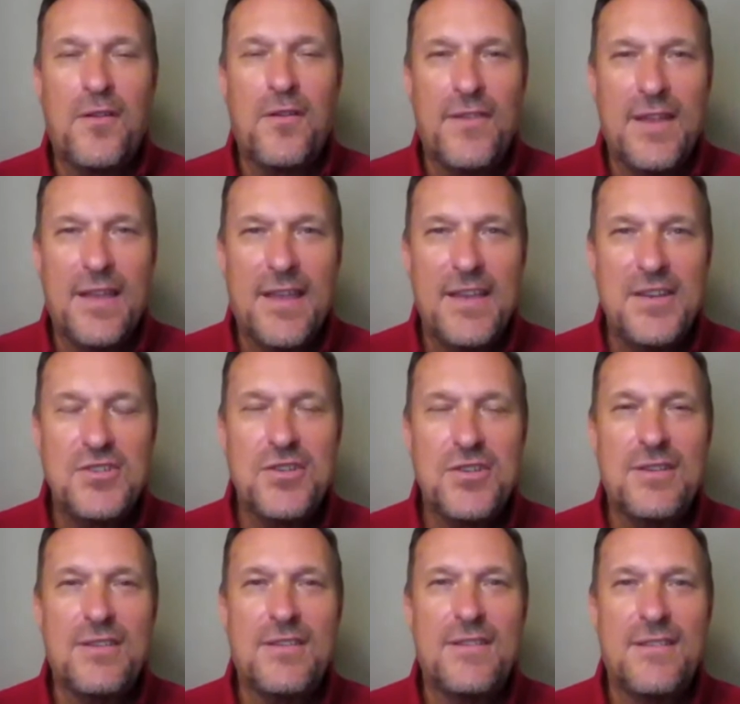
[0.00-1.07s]
on
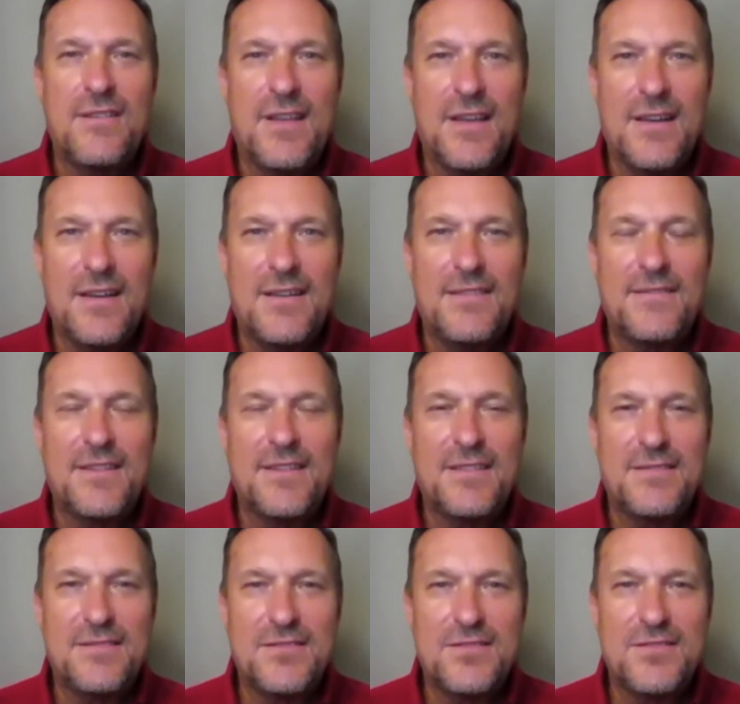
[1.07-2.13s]
vacation
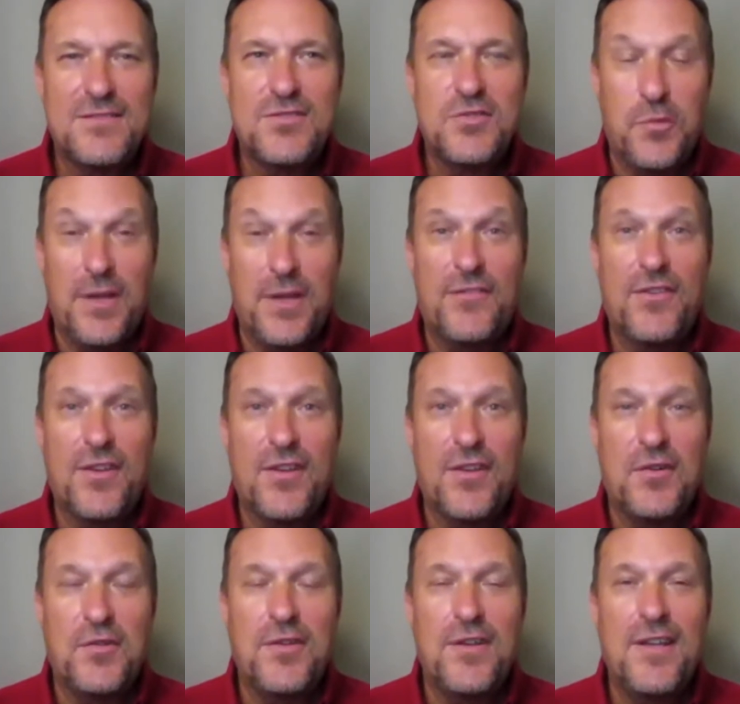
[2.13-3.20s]
2 weeks
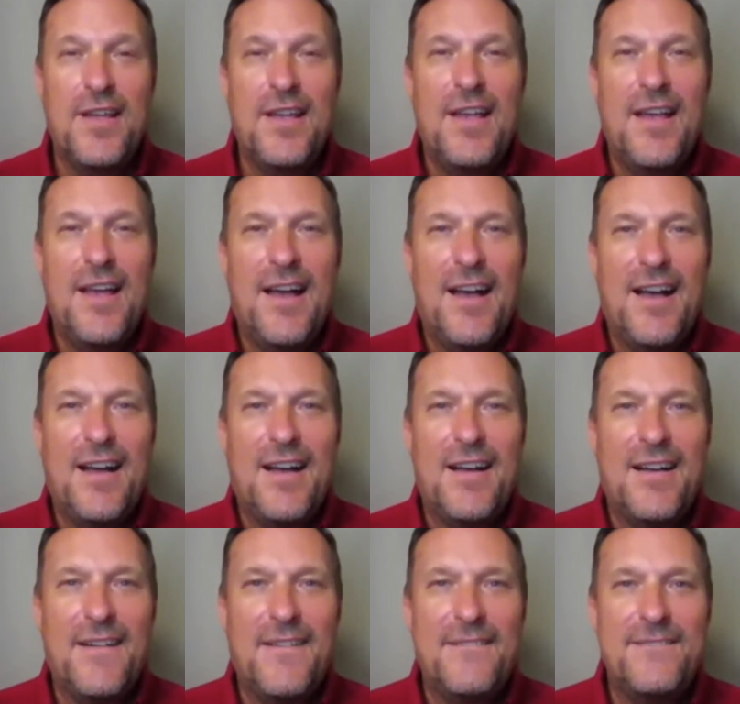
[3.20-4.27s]
ago,
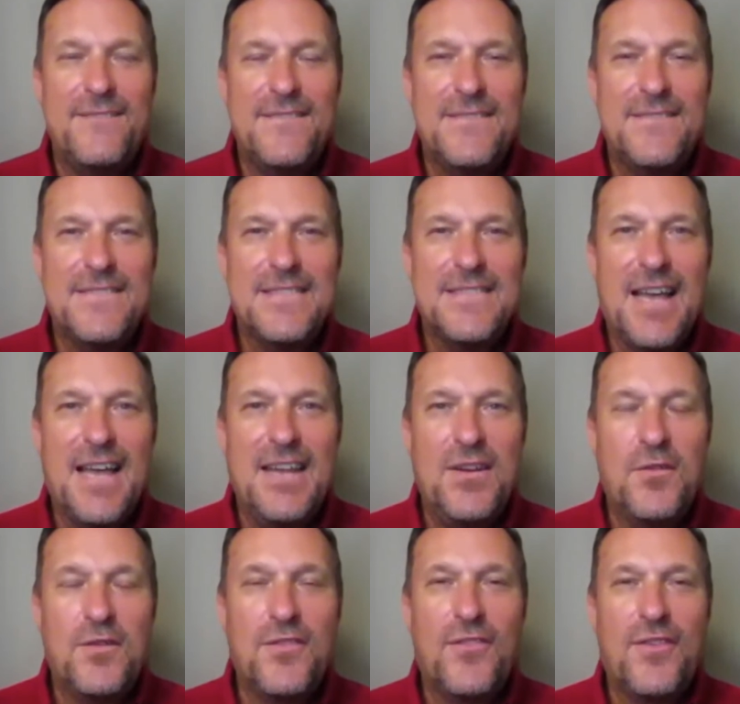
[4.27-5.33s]
I
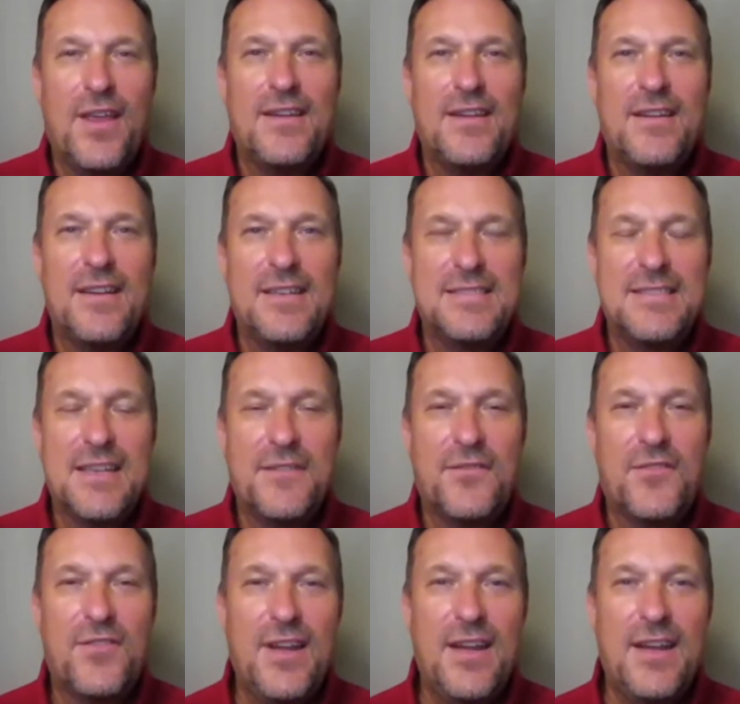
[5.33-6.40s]
noticed that instead of
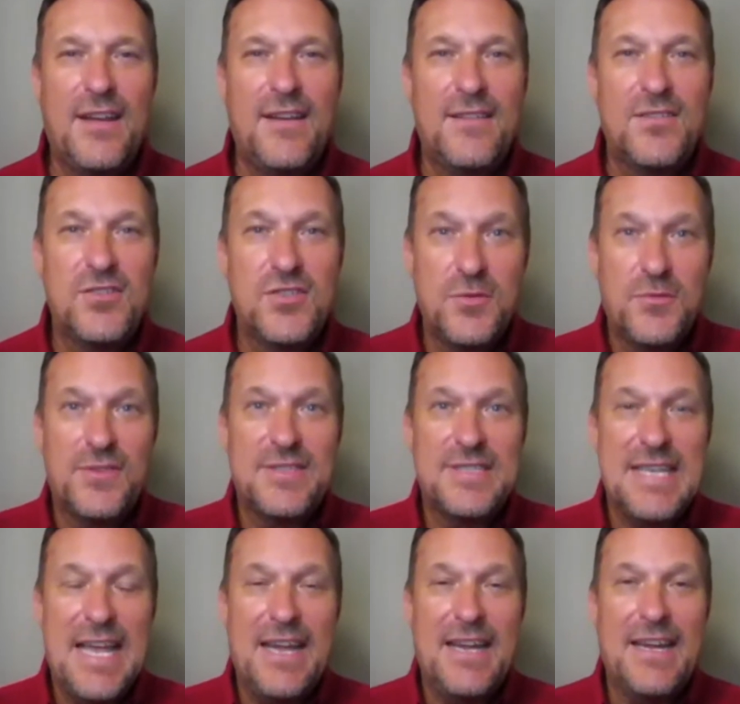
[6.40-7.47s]
sitting, she was
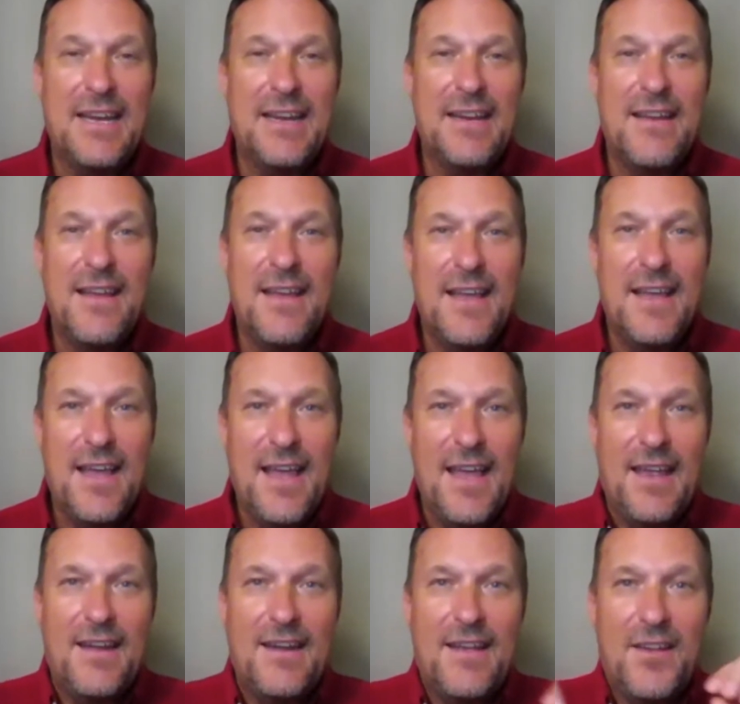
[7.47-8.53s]
standing.
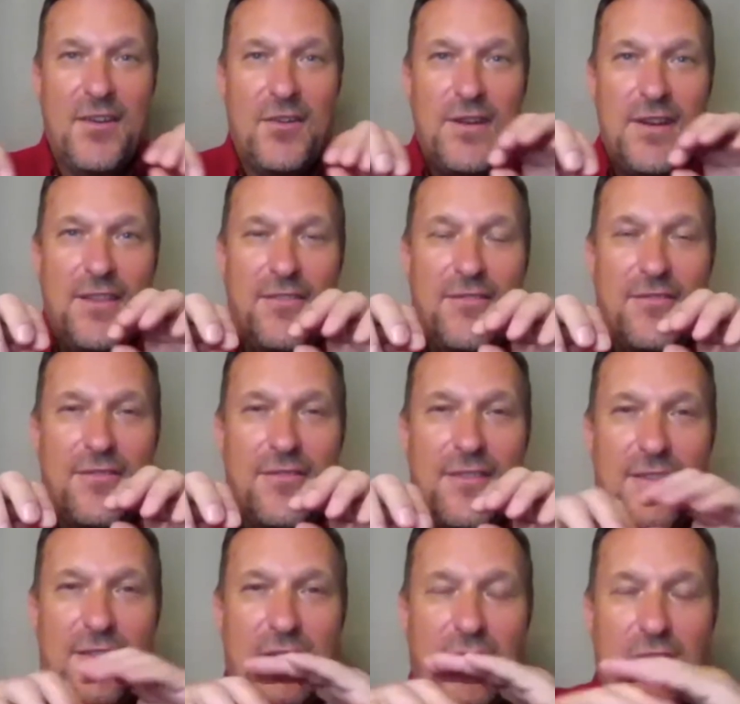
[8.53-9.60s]
And underneath
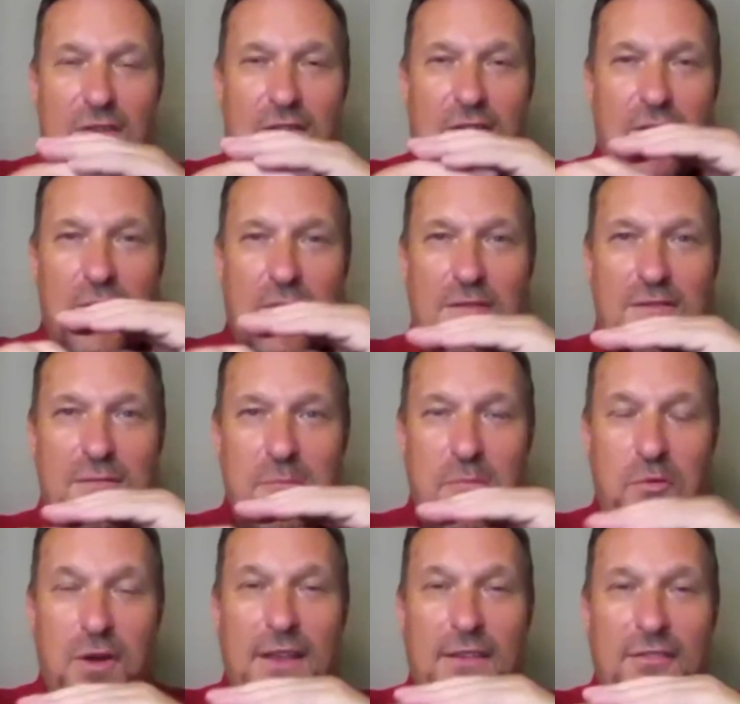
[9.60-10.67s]
her
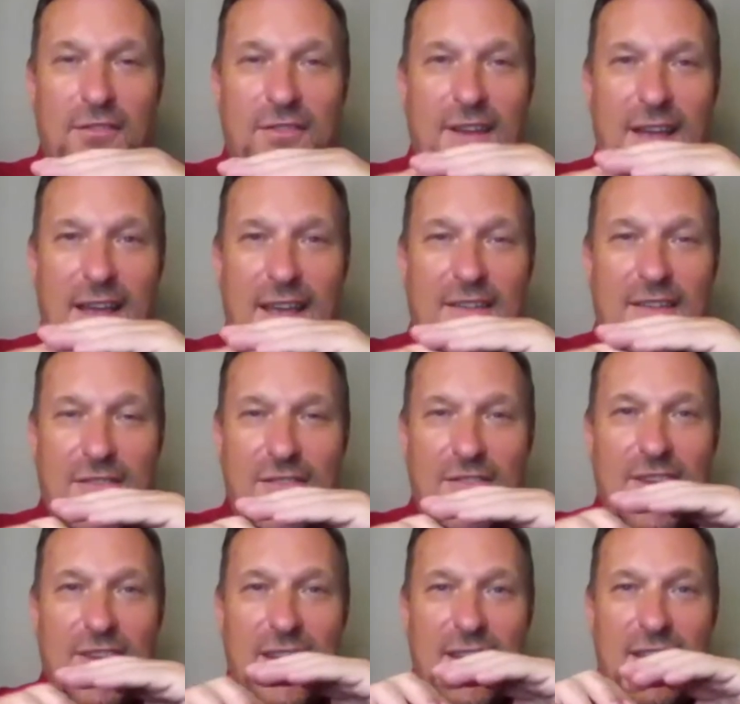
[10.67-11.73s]
breast, I could
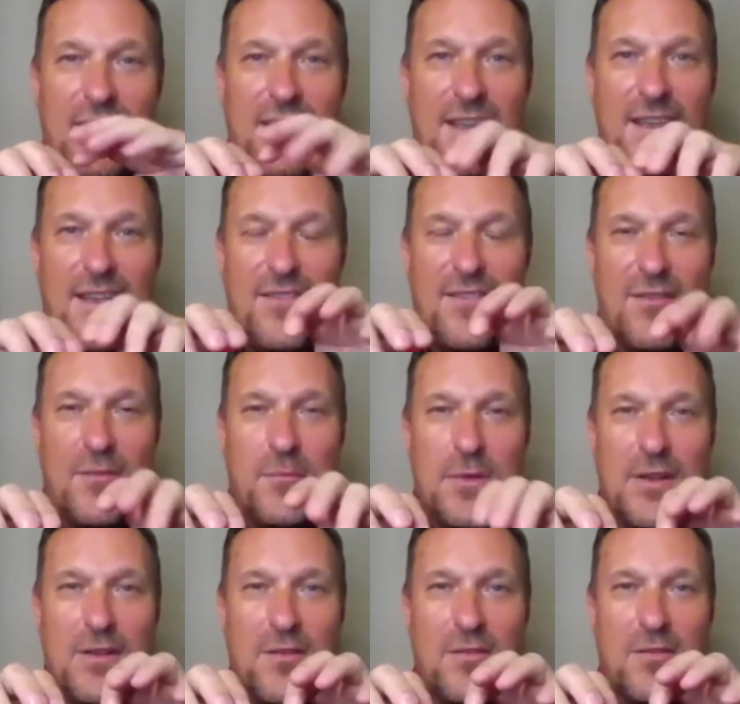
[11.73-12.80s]
see some
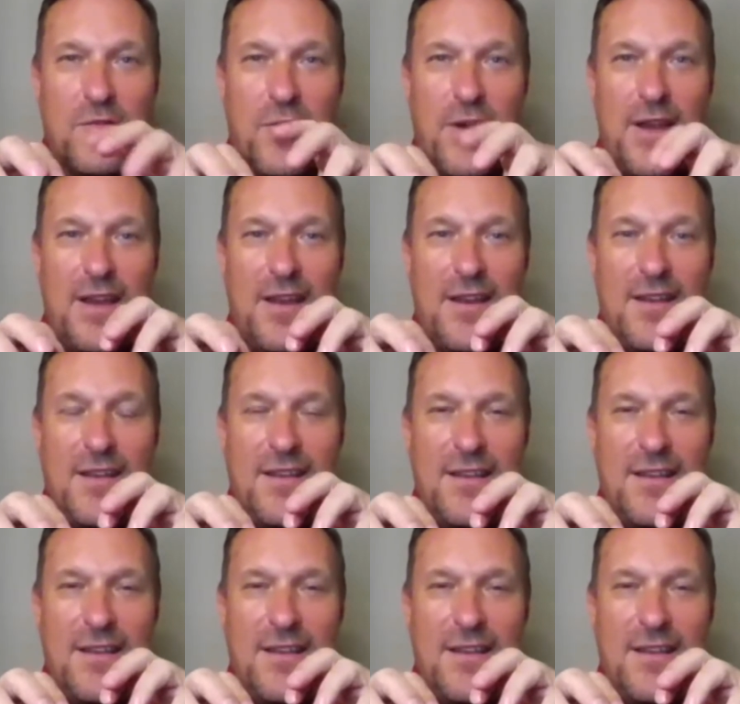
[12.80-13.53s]
little gray